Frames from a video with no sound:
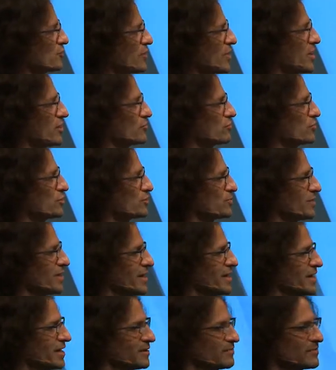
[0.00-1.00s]
around what's
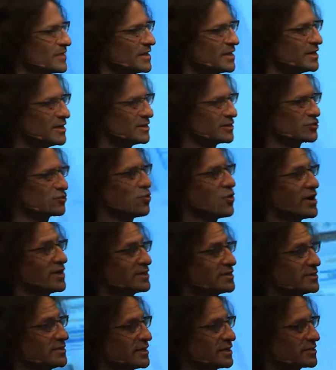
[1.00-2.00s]
playing. It's quite
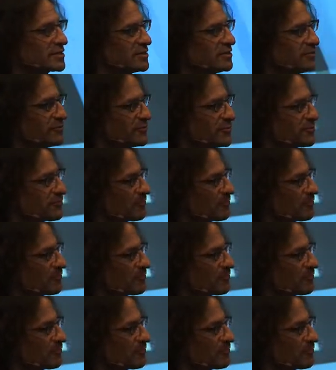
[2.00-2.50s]
addictive.